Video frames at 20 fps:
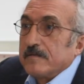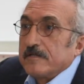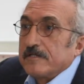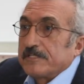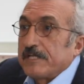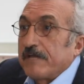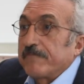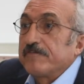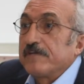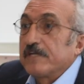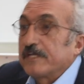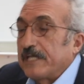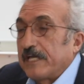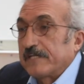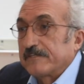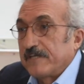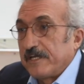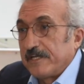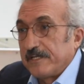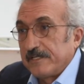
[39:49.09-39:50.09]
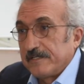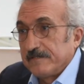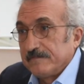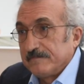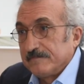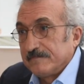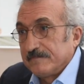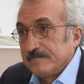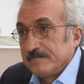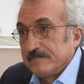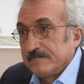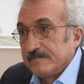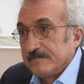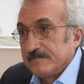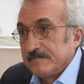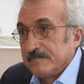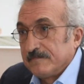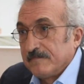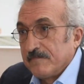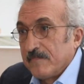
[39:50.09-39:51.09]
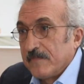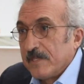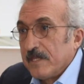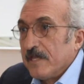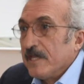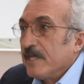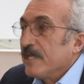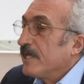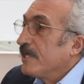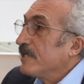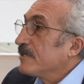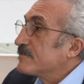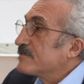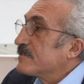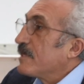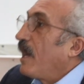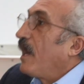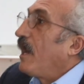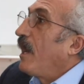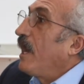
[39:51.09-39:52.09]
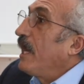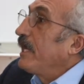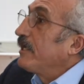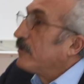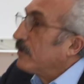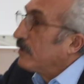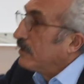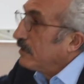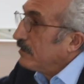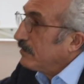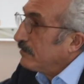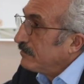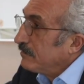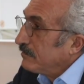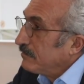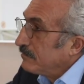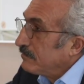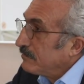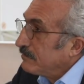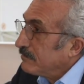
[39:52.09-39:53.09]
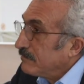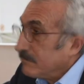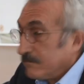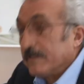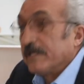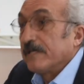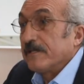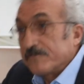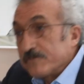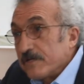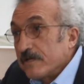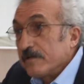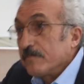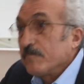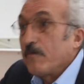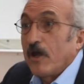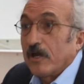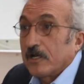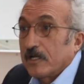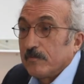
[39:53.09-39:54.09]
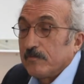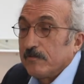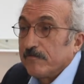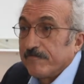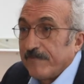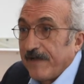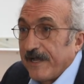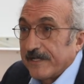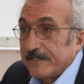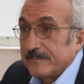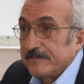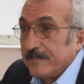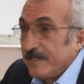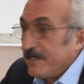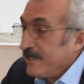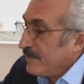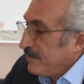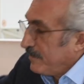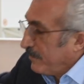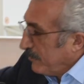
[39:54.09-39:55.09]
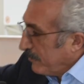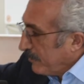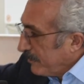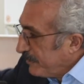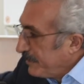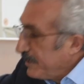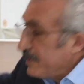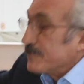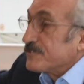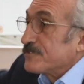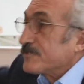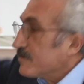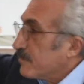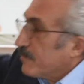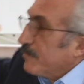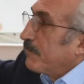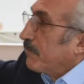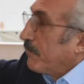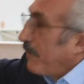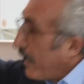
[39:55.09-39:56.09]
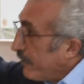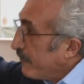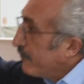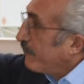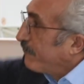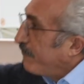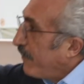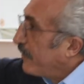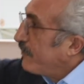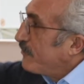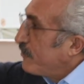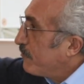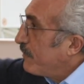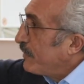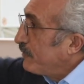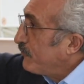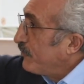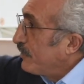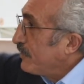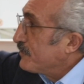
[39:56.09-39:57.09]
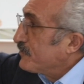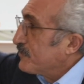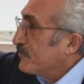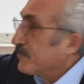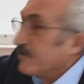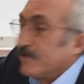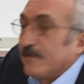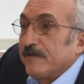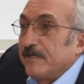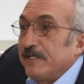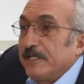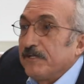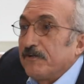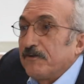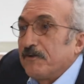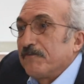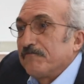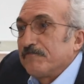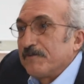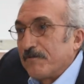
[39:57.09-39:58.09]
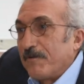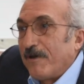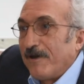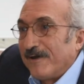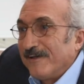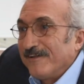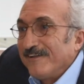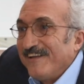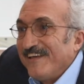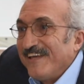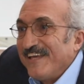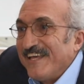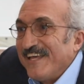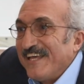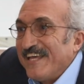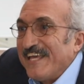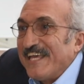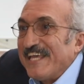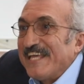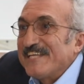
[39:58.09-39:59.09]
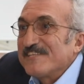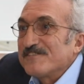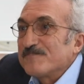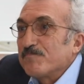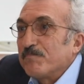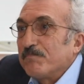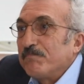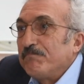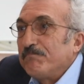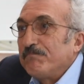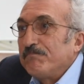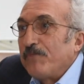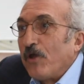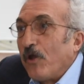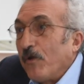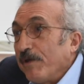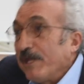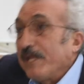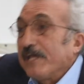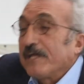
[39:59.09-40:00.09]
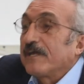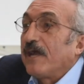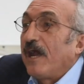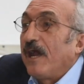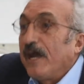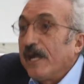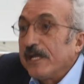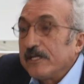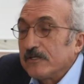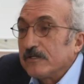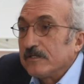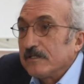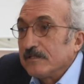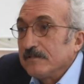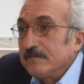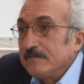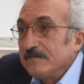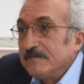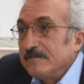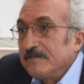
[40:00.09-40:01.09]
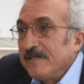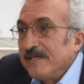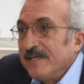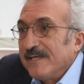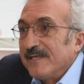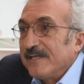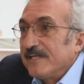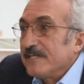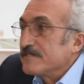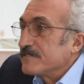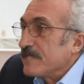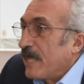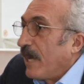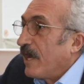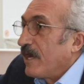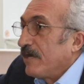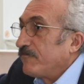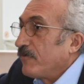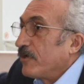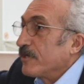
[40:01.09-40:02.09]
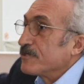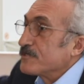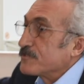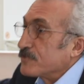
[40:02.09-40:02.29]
Shafi'i Kadkani. His idol, it's a remarkable fact, this rather fundamentalist leader of Iran, his poetic idol is Akhavan